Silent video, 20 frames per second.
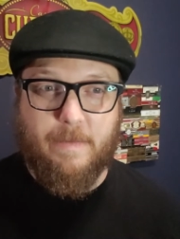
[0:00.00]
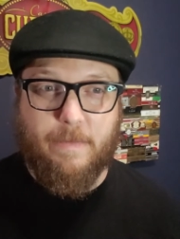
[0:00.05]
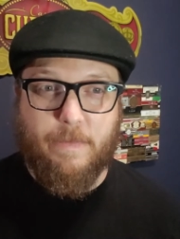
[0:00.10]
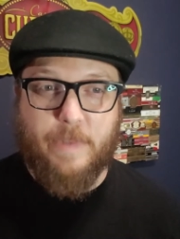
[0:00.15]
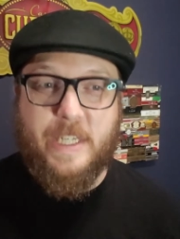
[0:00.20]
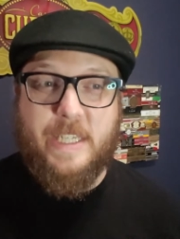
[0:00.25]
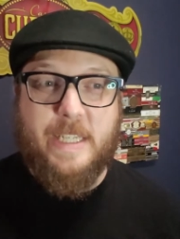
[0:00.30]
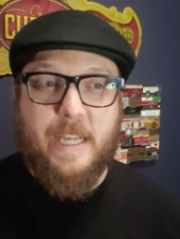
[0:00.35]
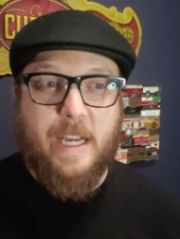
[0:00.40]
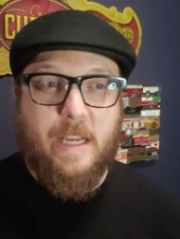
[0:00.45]

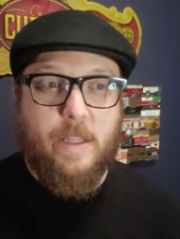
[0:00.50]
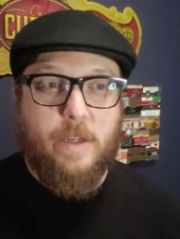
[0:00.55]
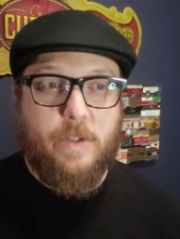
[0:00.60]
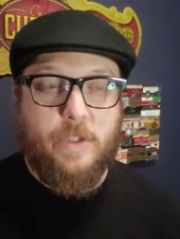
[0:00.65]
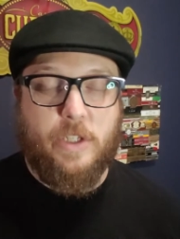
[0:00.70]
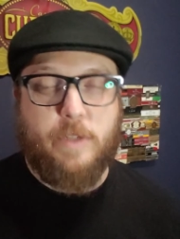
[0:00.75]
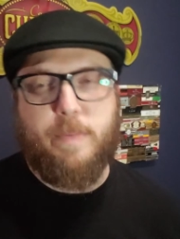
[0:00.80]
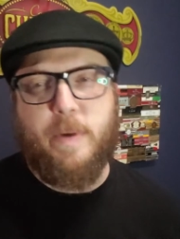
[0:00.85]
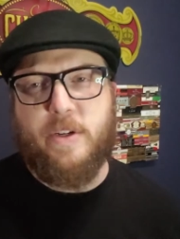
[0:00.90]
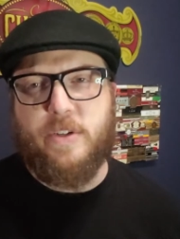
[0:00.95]

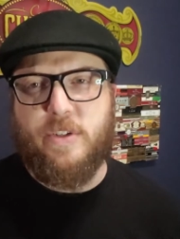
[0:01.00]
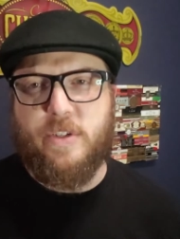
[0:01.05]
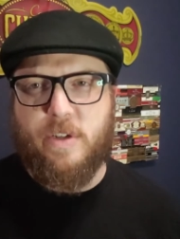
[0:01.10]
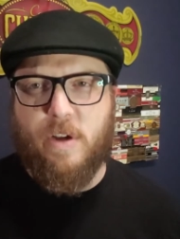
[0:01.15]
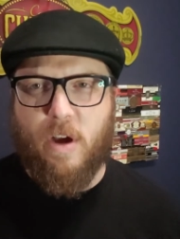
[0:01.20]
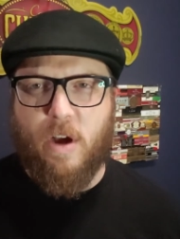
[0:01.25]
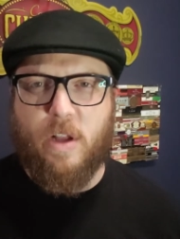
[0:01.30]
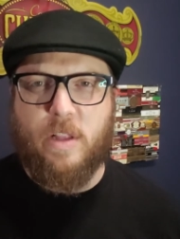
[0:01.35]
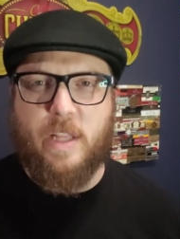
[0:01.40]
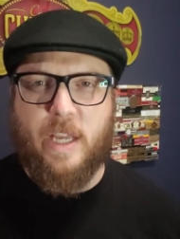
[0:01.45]
retailers, especially
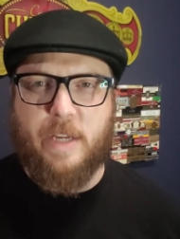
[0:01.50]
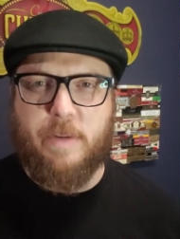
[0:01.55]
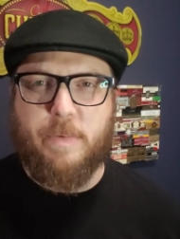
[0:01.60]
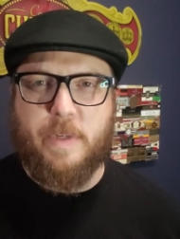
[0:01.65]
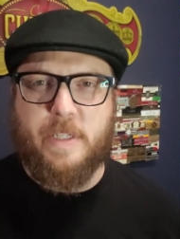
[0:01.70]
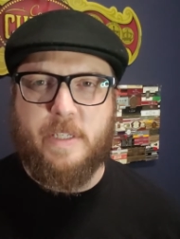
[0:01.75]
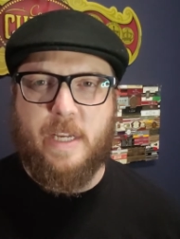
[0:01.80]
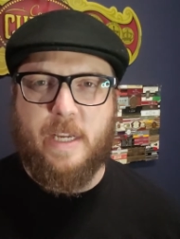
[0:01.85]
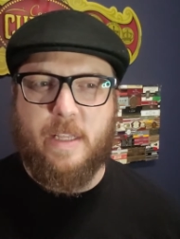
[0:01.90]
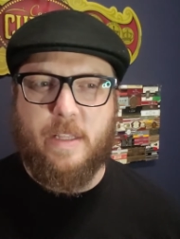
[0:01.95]
online
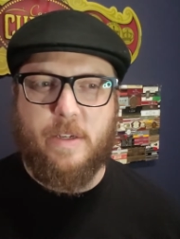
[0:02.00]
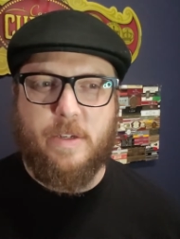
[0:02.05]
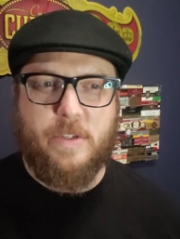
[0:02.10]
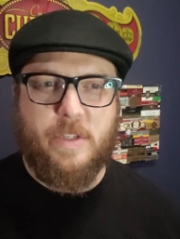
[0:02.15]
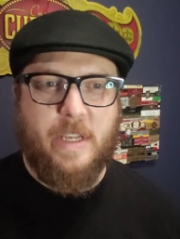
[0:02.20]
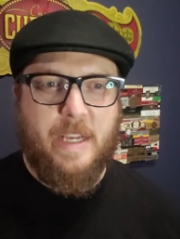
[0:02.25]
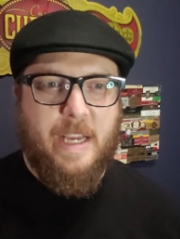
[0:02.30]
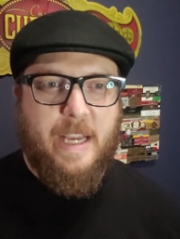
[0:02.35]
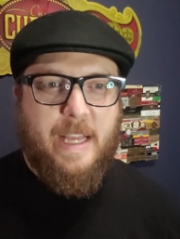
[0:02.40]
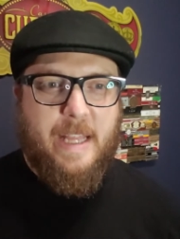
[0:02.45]

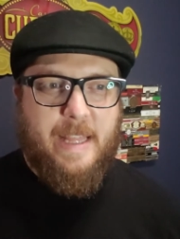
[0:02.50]
retailers,